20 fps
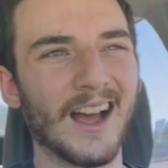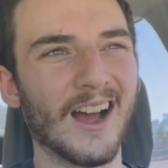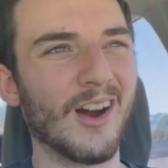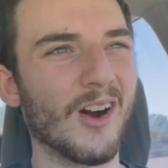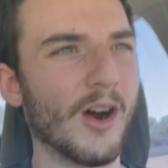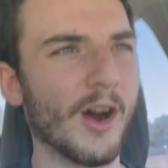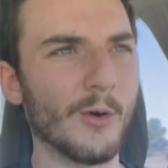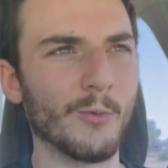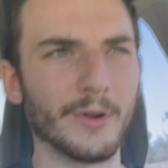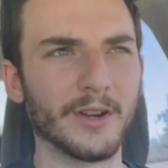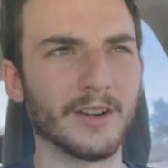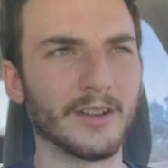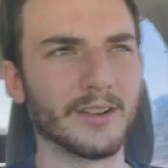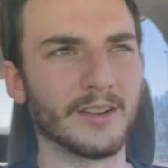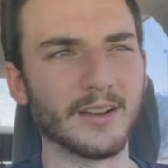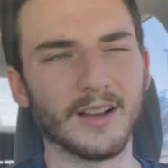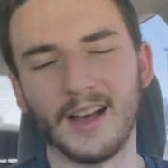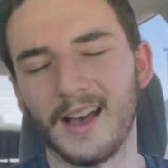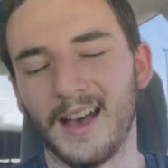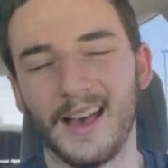oh, we
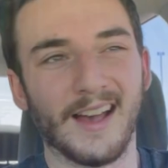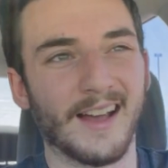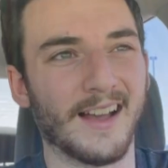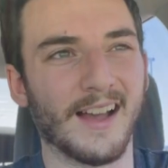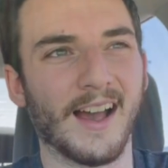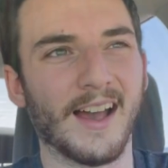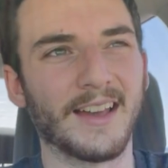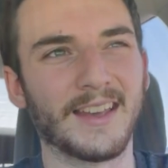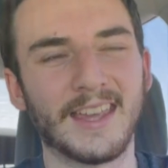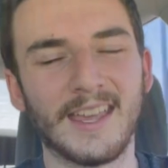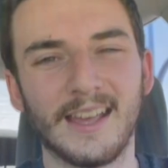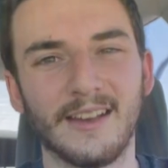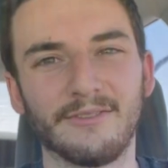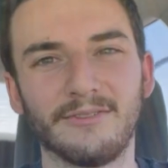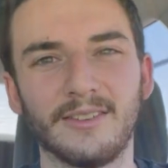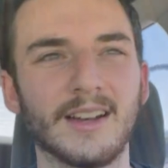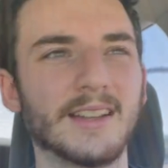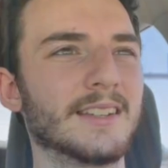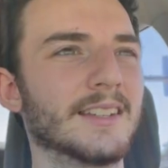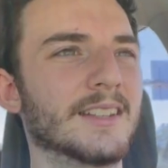don't, I can't
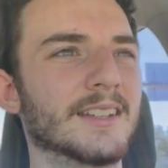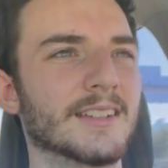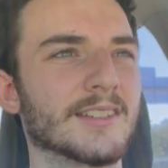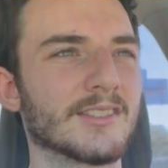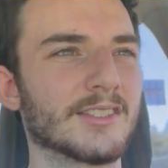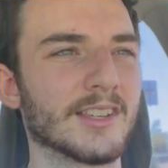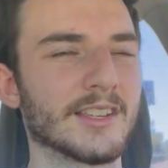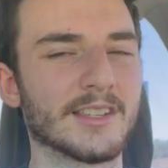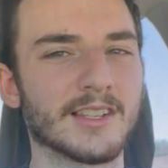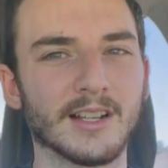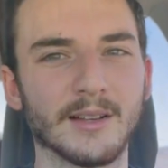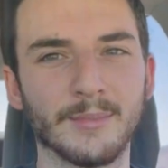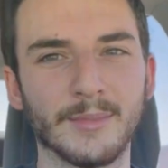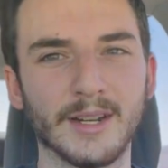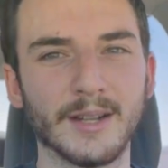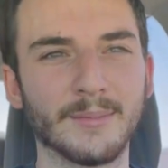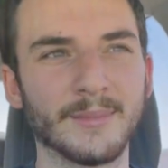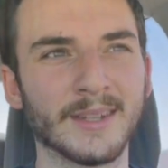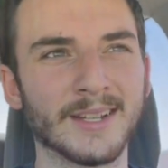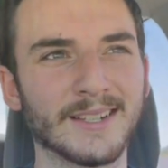find it in our system.
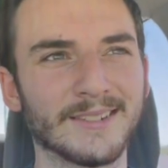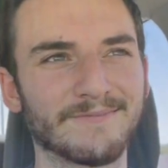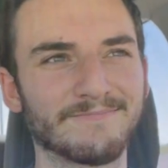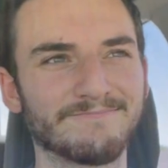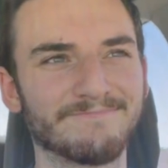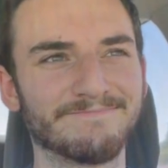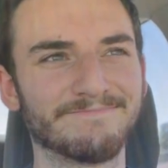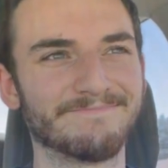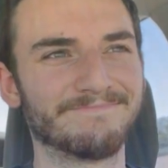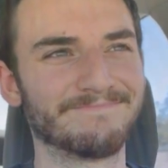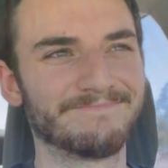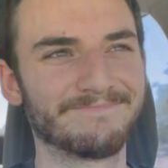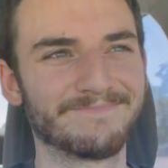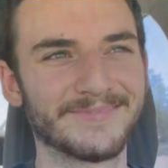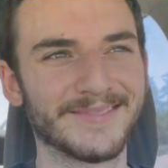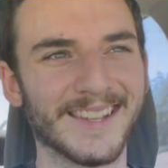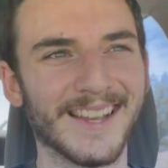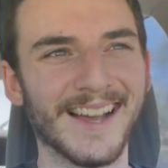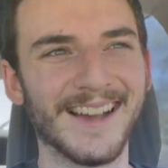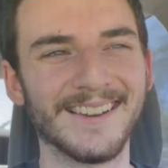And I'm
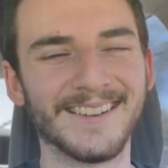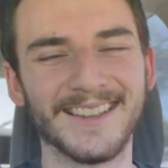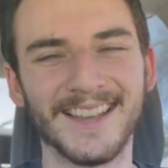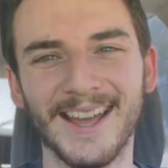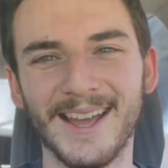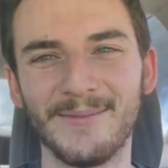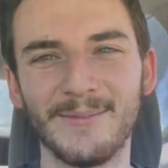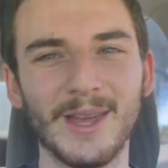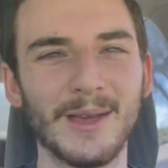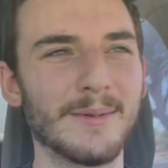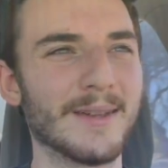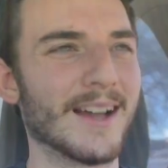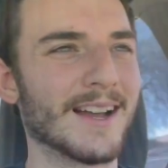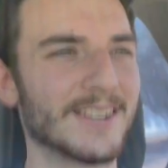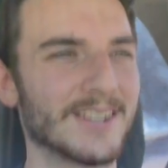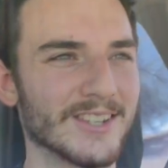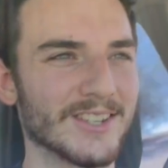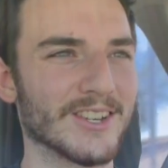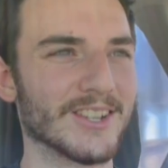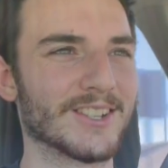like, eh, okay, maybe I
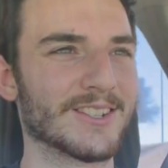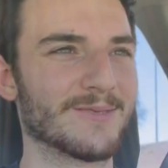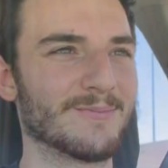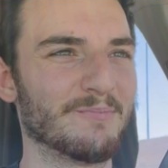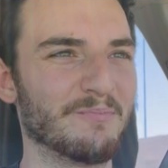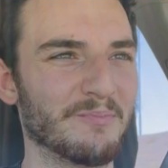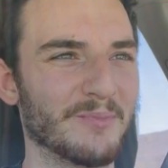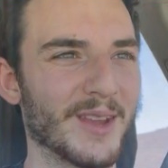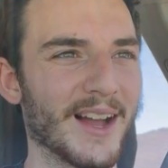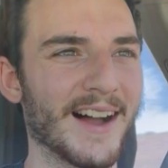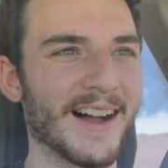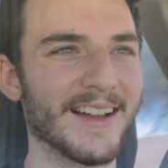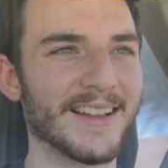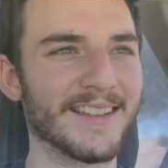should just not.